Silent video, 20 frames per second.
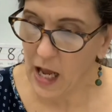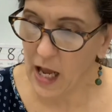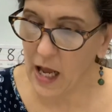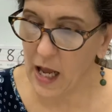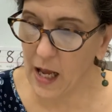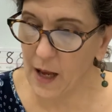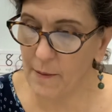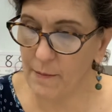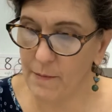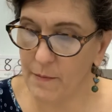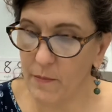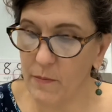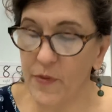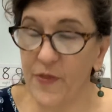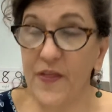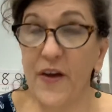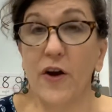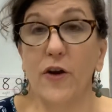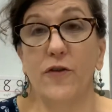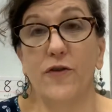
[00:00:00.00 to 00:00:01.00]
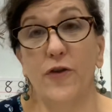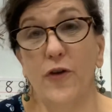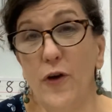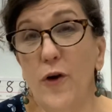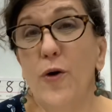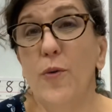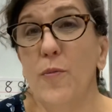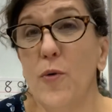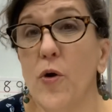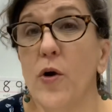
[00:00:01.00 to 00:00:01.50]
There are
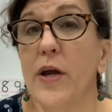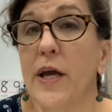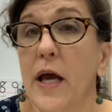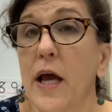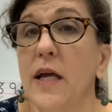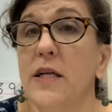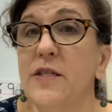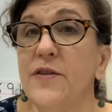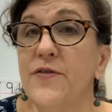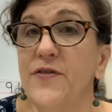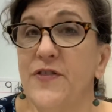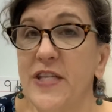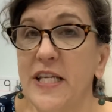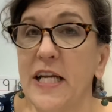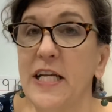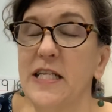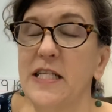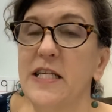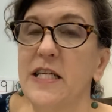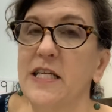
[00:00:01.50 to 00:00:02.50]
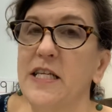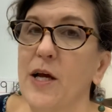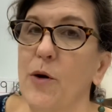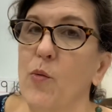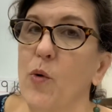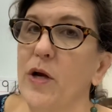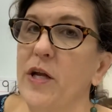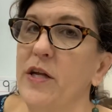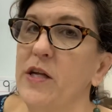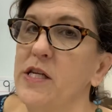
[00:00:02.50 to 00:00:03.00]
two more kinds of sentences I
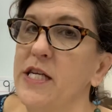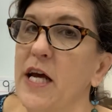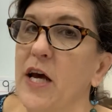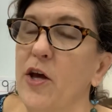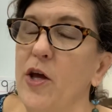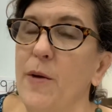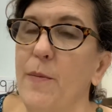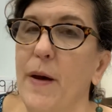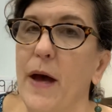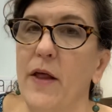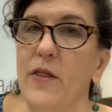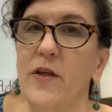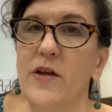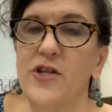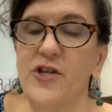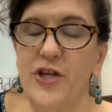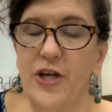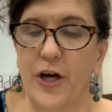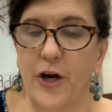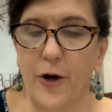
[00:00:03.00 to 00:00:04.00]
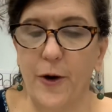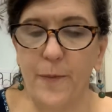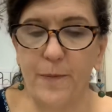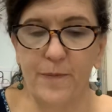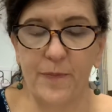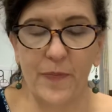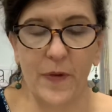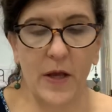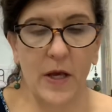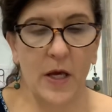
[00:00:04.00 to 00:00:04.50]
wanted to tell you about this
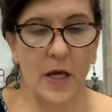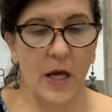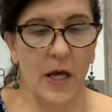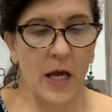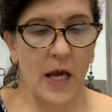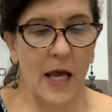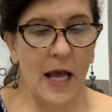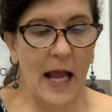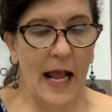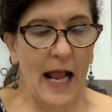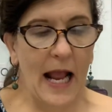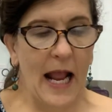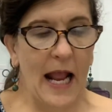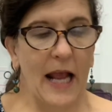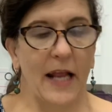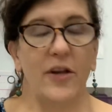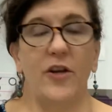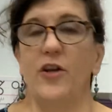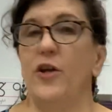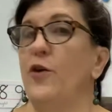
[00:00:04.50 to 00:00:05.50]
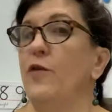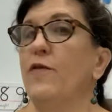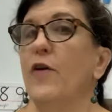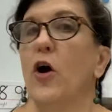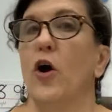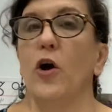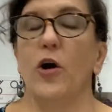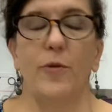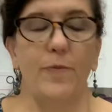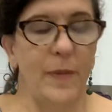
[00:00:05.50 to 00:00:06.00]
year. And you've
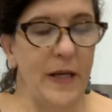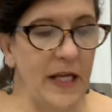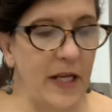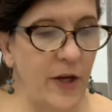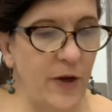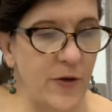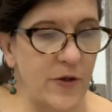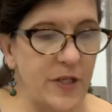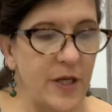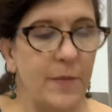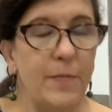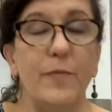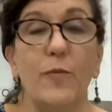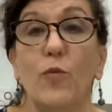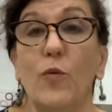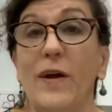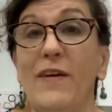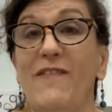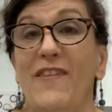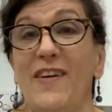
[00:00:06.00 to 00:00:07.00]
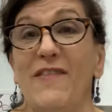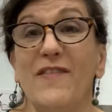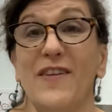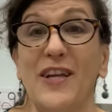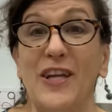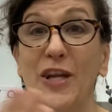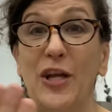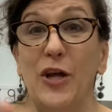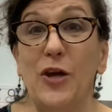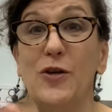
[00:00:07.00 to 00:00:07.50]
heard me use them. We've
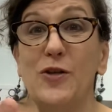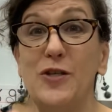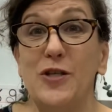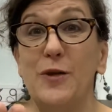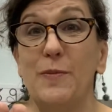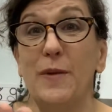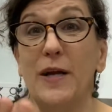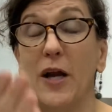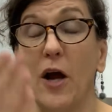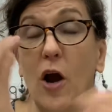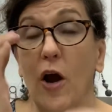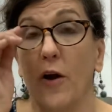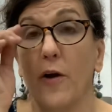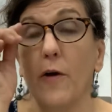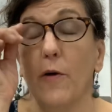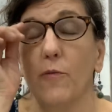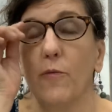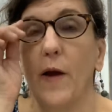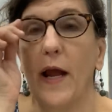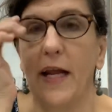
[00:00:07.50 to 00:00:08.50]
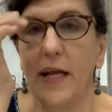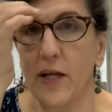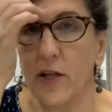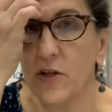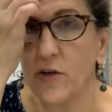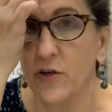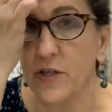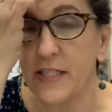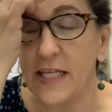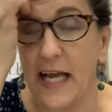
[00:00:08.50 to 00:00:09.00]
even used them in our
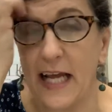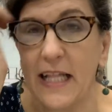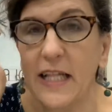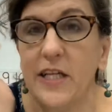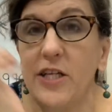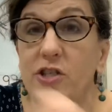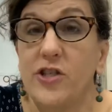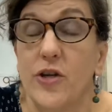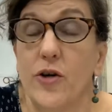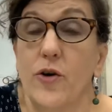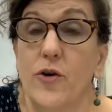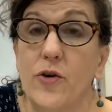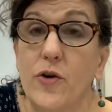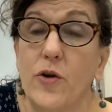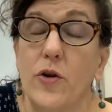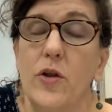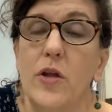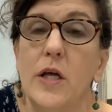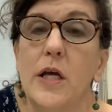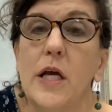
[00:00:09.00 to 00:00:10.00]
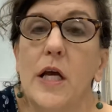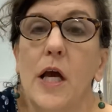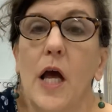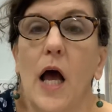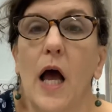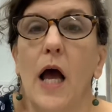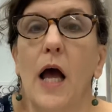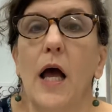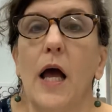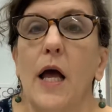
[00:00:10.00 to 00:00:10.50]
regular daily journal.
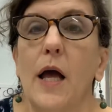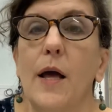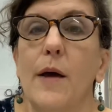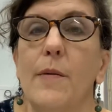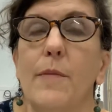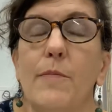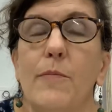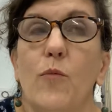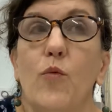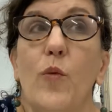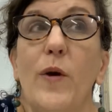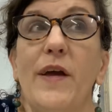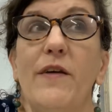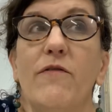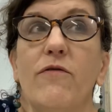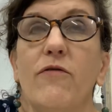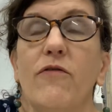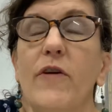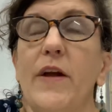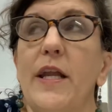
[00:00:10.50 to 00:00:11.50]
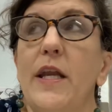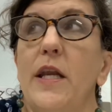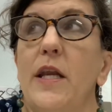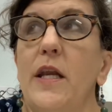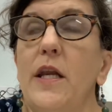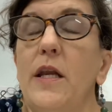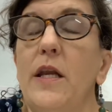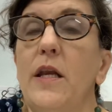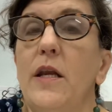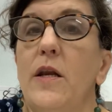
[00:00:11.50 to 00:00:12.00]
We've
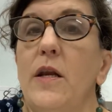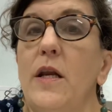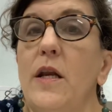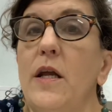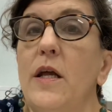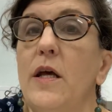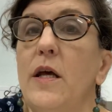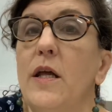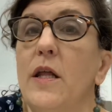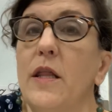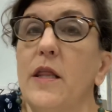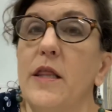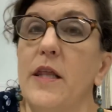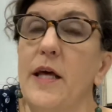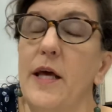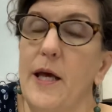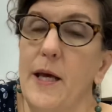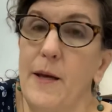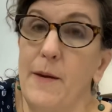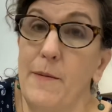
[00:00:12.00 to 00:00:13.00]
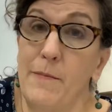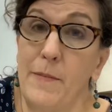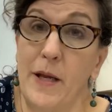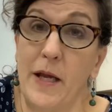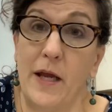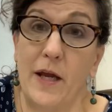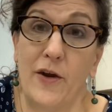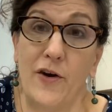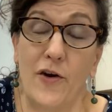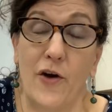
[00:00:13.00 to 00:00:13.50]
written them
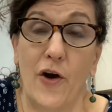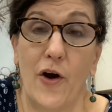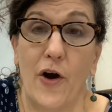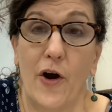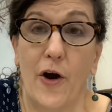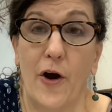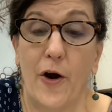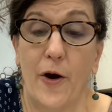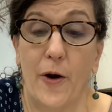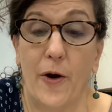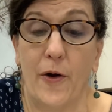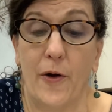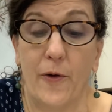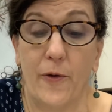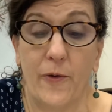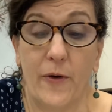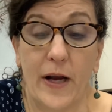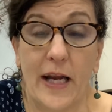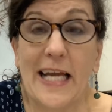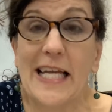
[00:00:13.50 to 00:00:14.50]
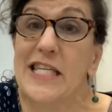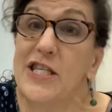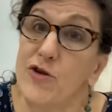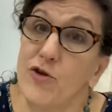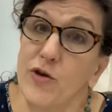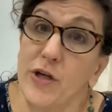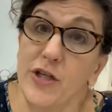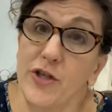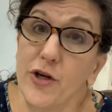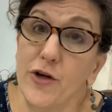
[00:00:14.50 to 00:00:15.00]
in our
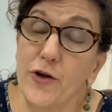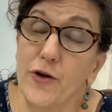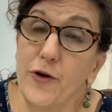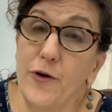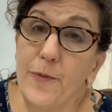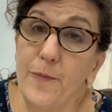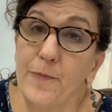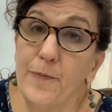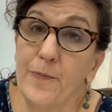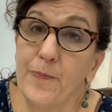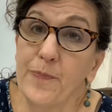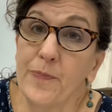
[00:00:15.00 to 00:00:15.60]
history journal.